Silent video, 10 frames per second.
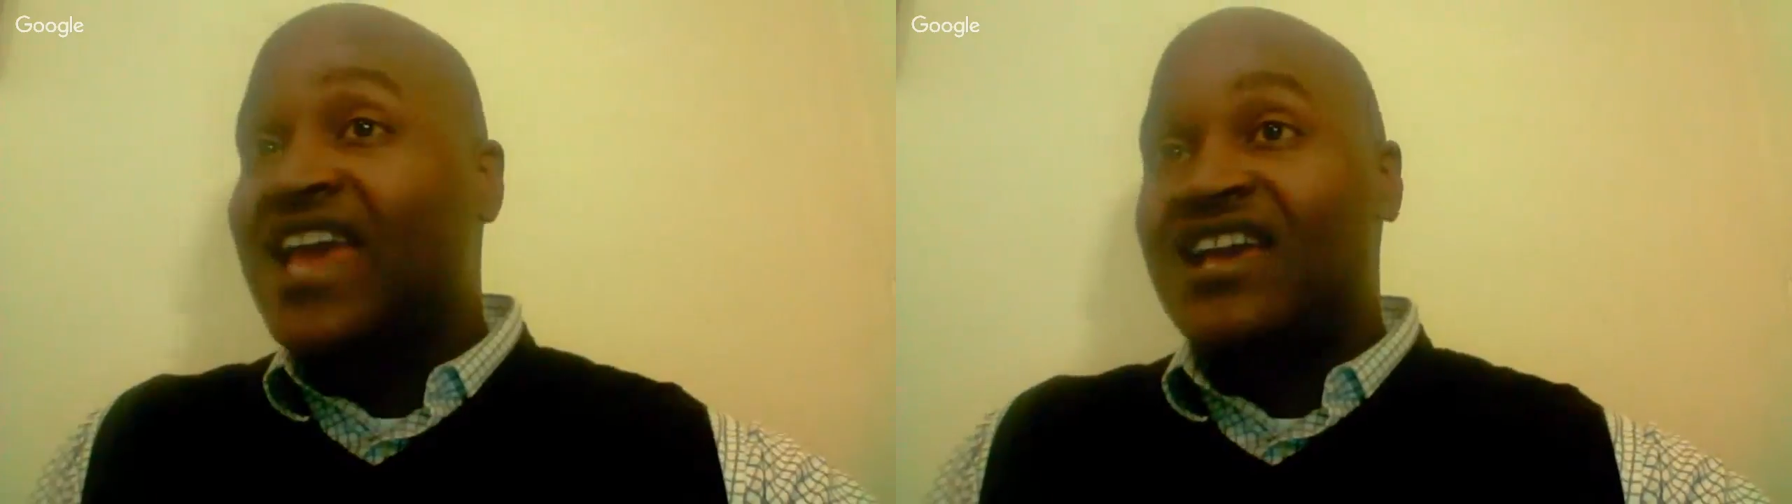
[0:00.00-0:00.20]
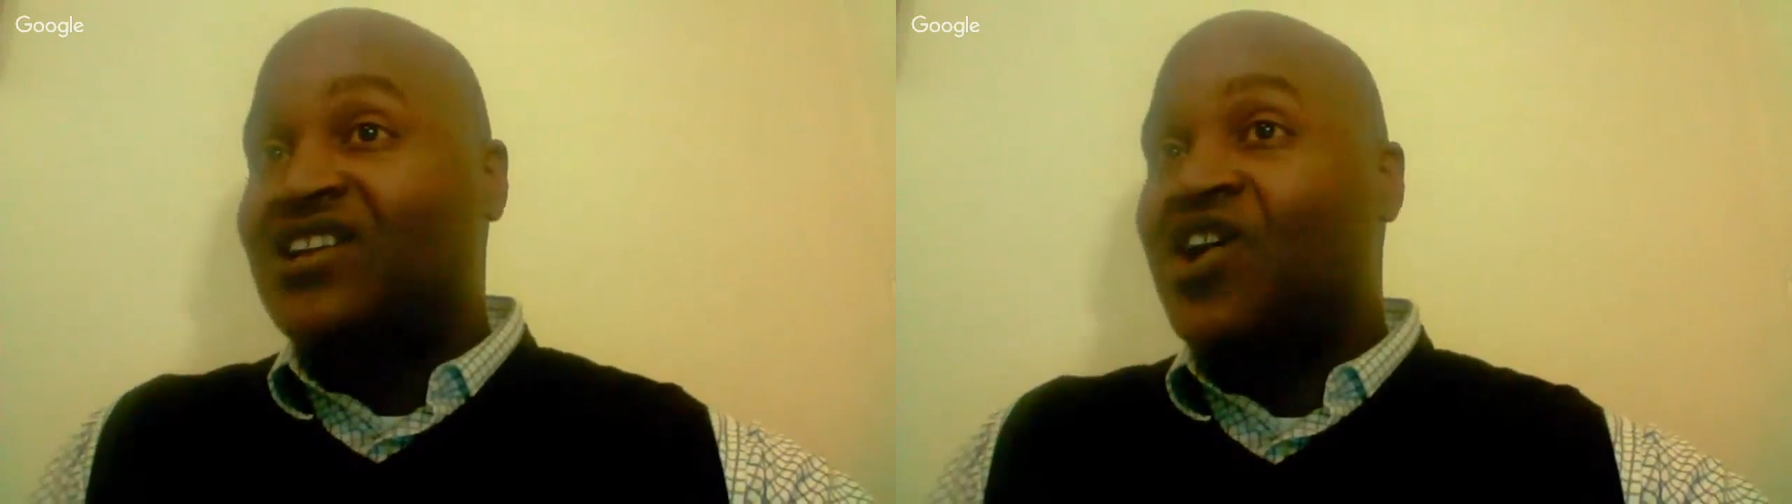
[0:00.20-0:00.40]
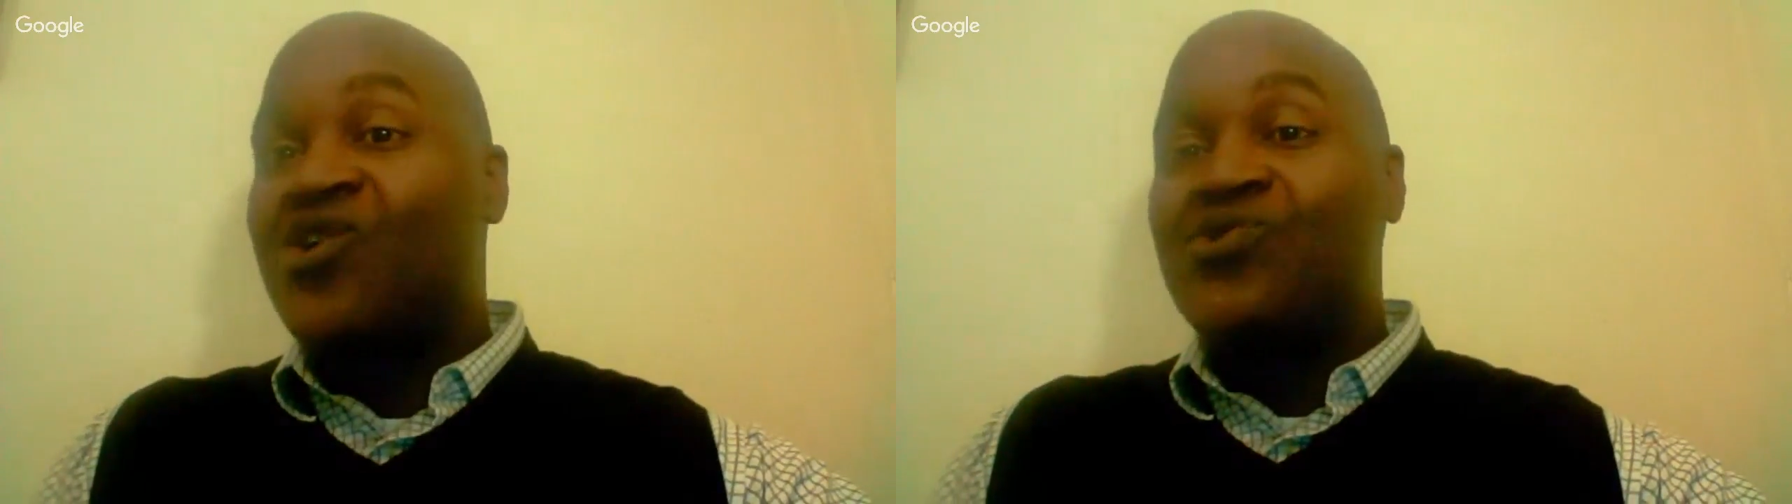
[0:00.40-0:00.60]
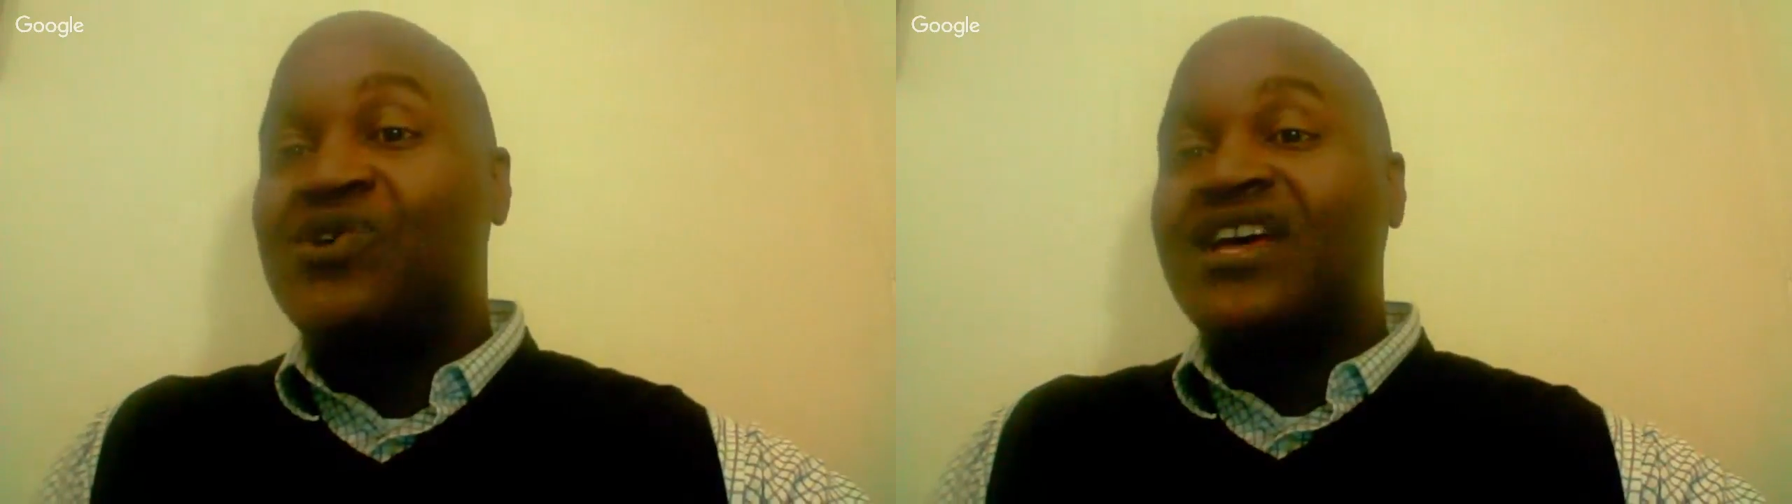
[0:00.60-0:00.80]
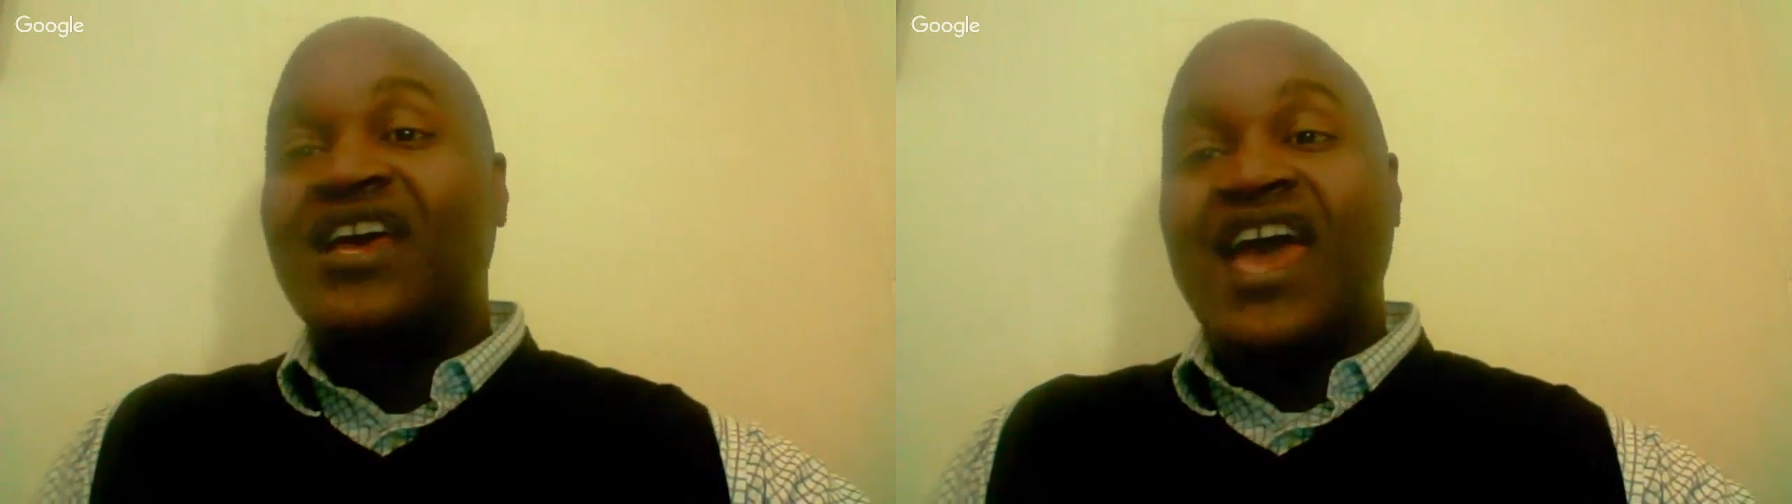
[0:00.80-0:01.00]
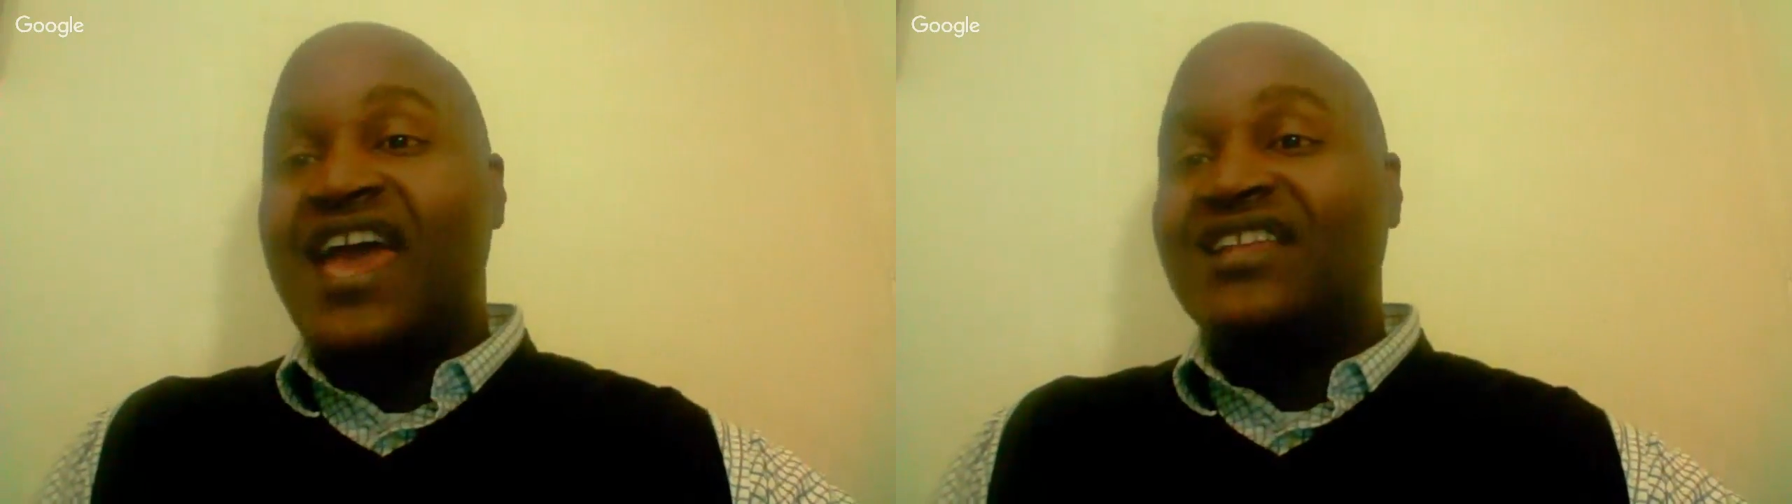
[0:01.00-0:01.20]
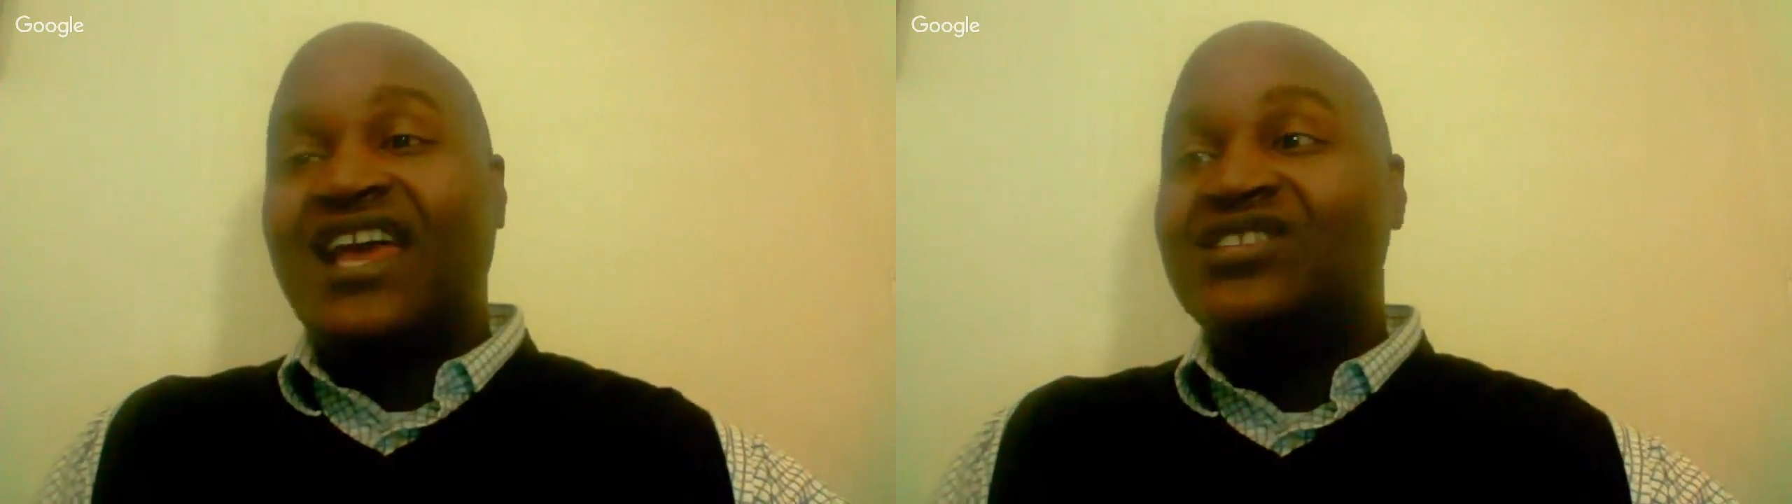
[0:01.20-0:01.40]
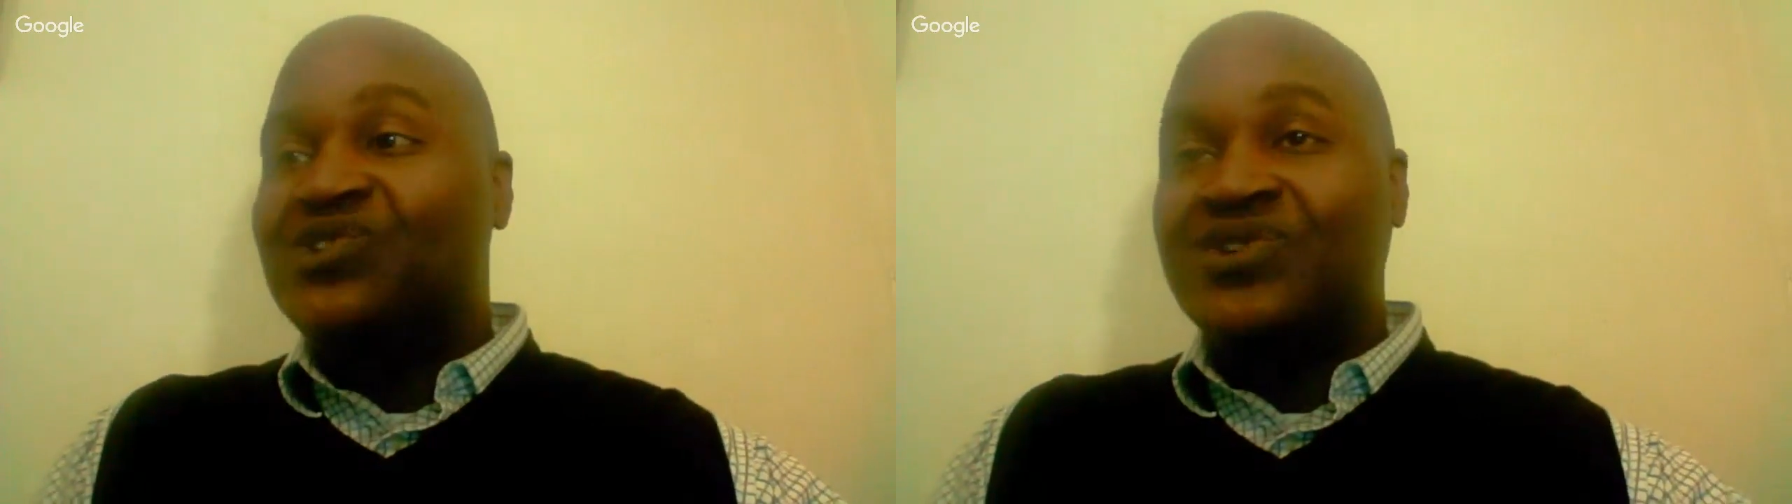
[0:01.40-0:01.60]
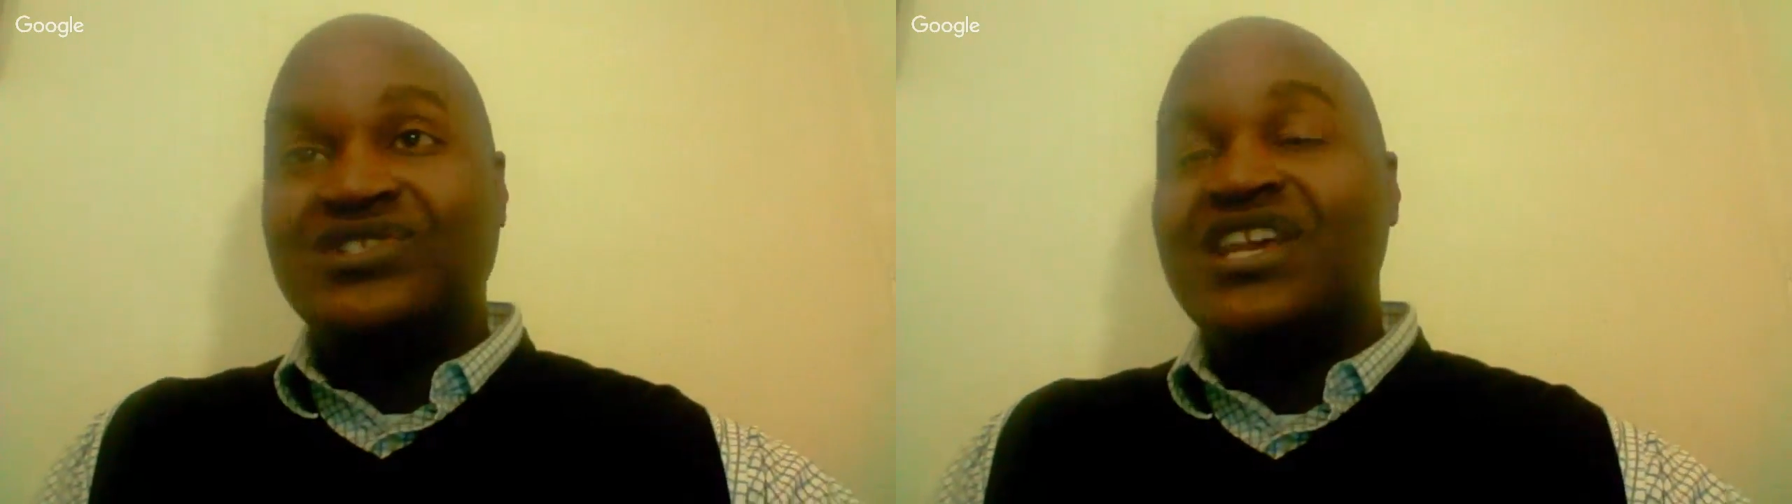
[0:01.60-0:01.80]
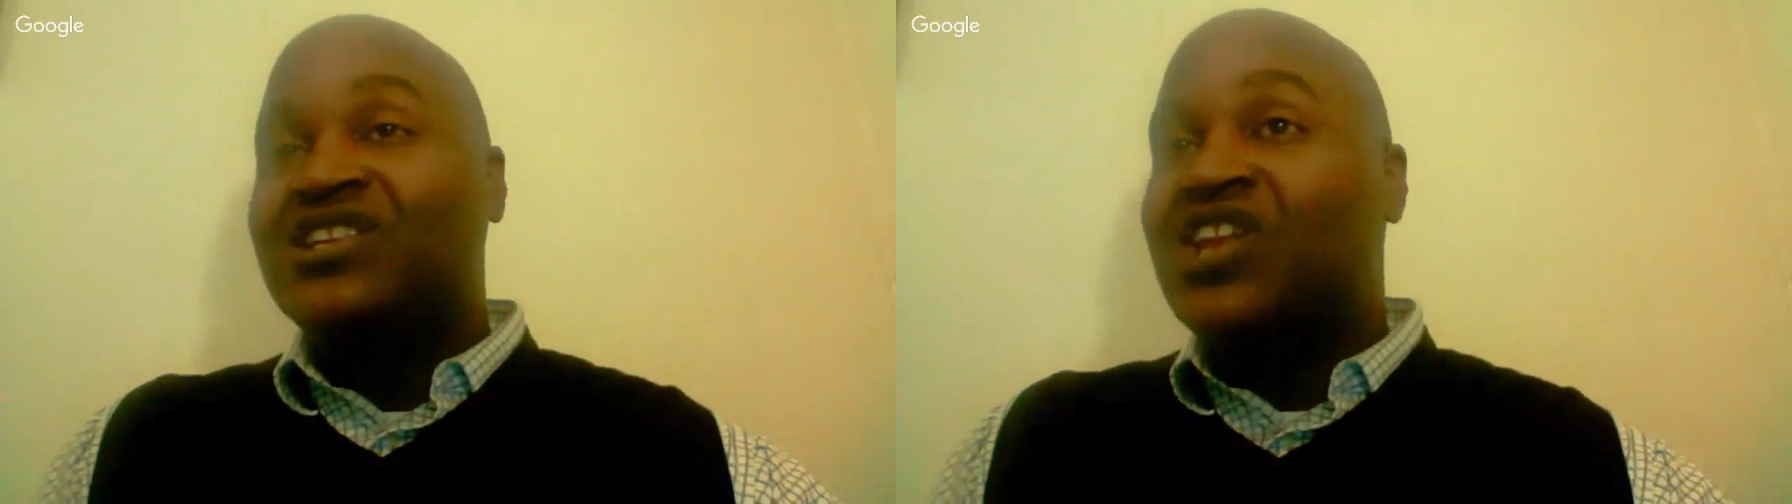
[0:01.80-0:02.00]
I can't go and do
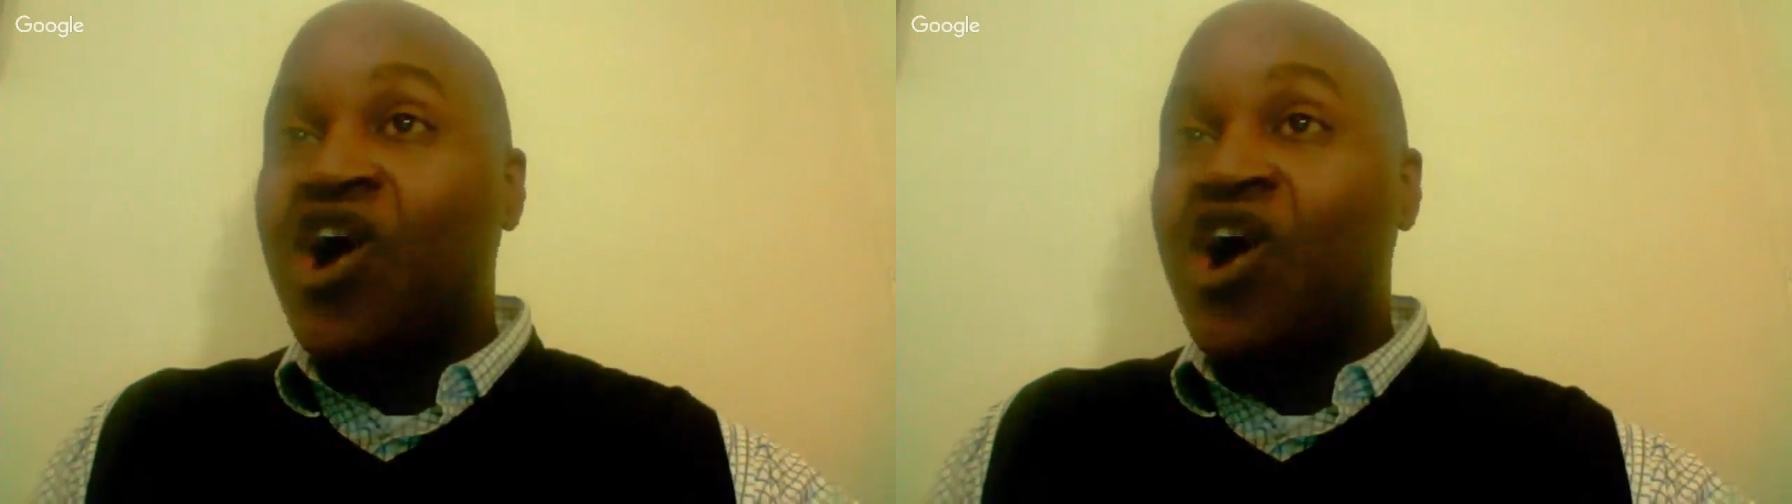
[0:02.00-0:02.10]
this thing.